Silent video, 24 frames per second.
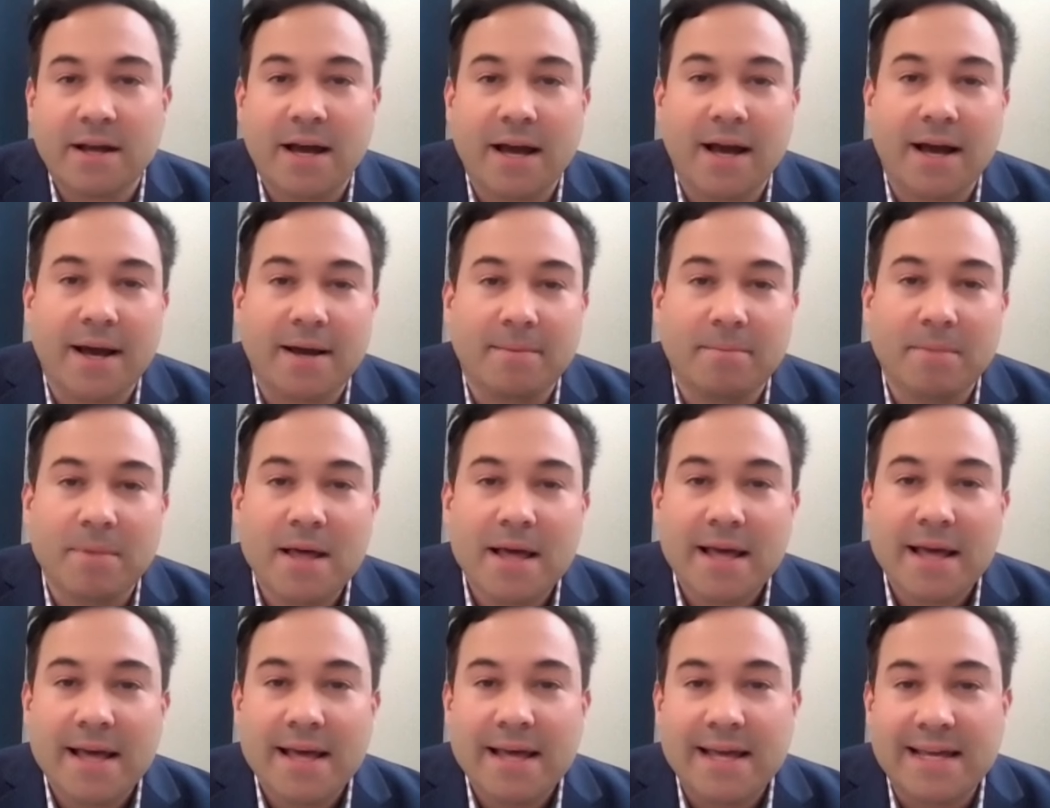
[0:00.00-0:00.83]
Um,
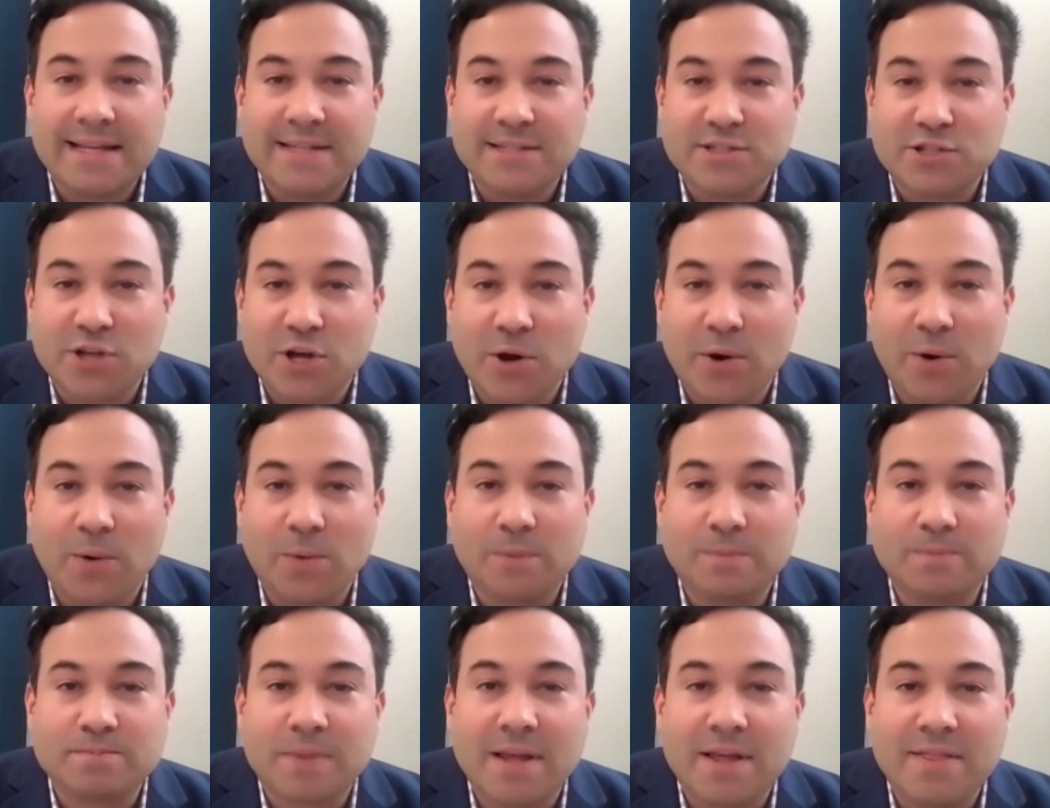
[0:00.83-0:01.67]
and
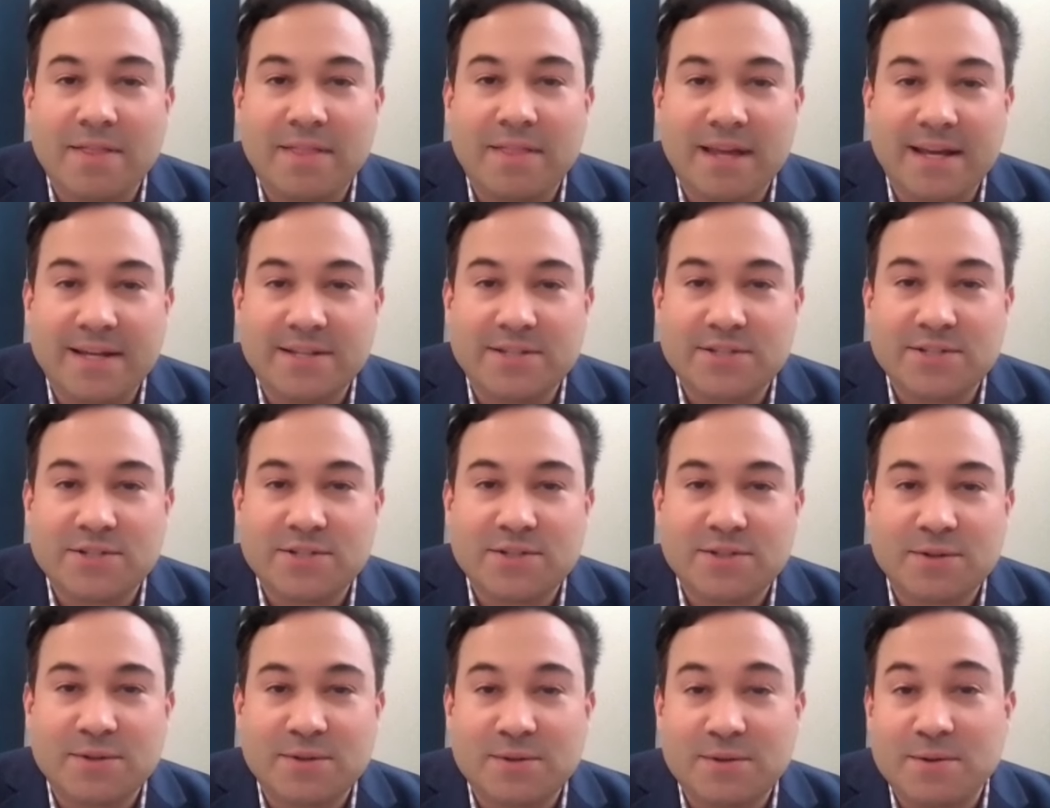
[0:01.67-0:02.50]
so
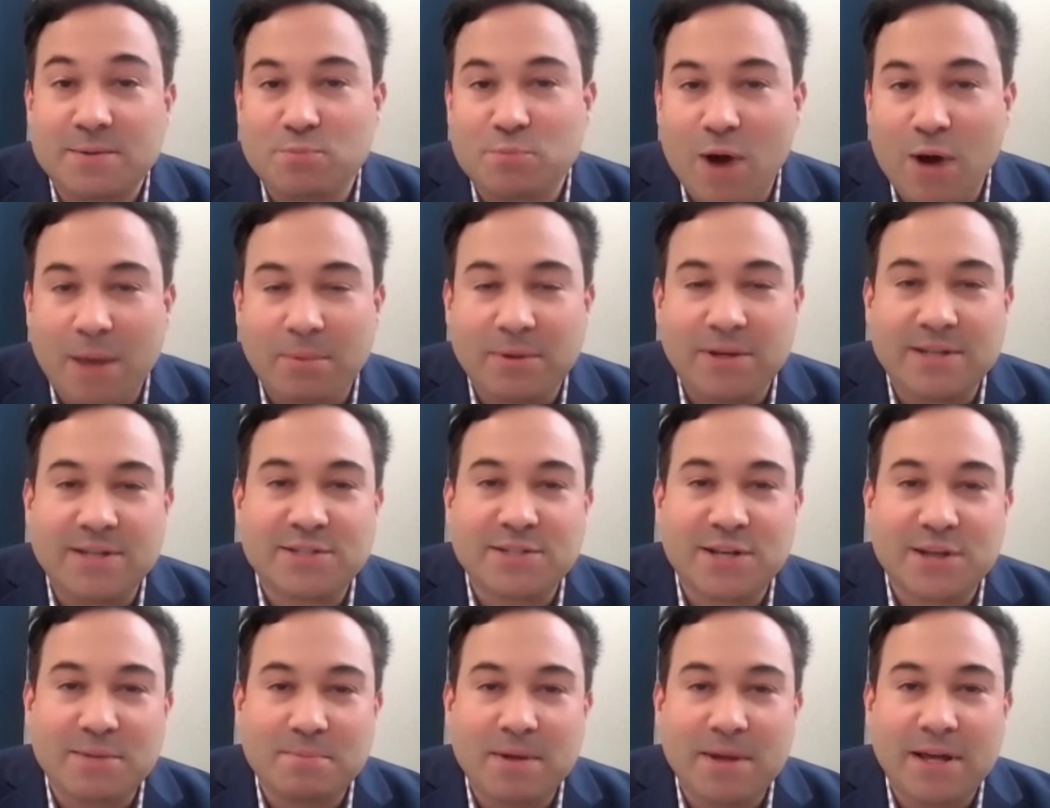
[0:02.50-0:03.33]
this probably
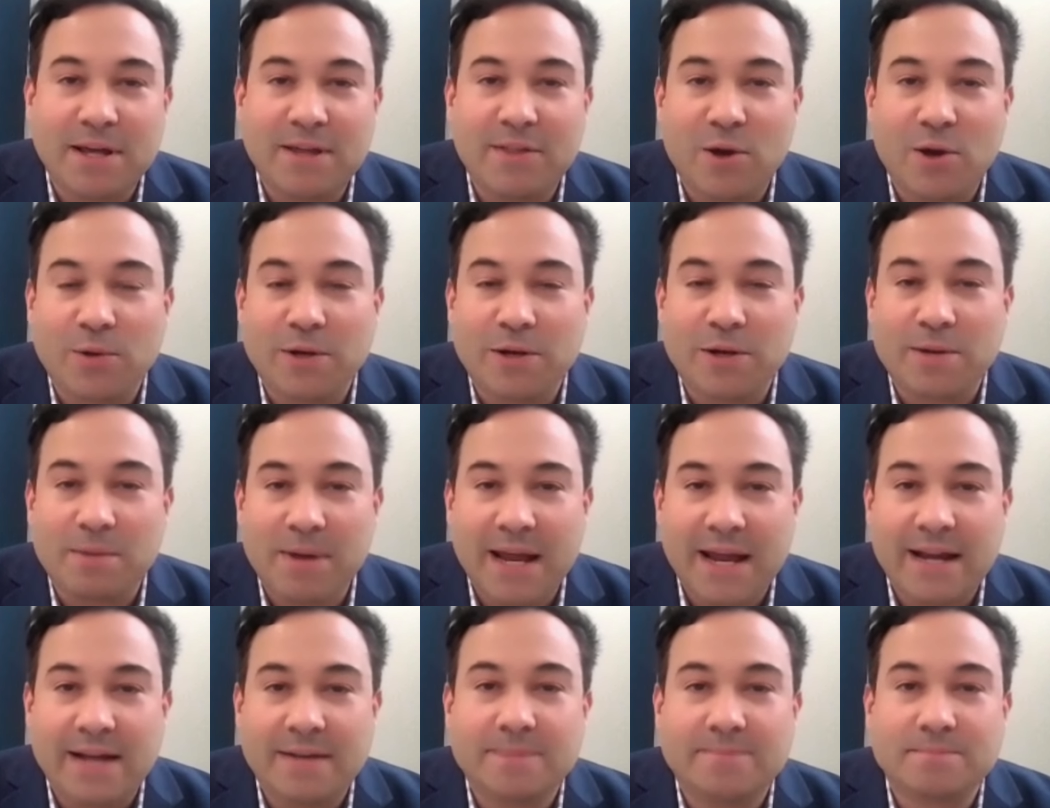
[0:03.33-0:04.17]
is going to be the only
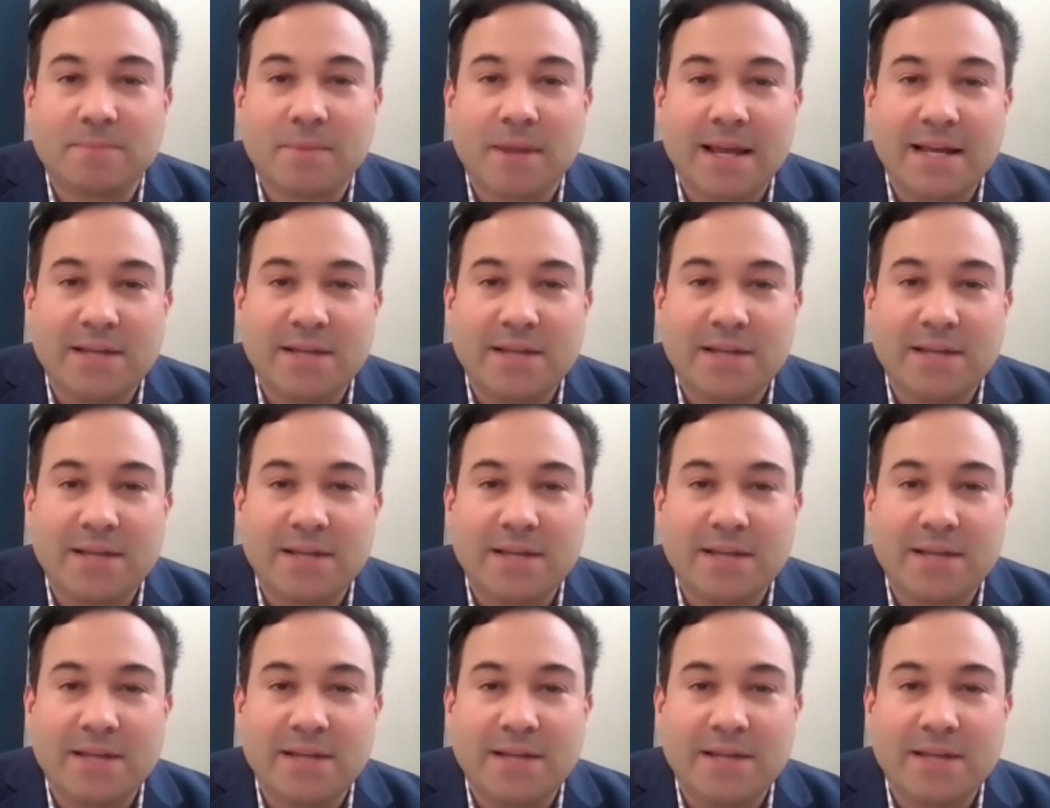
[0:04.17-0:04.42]
debate.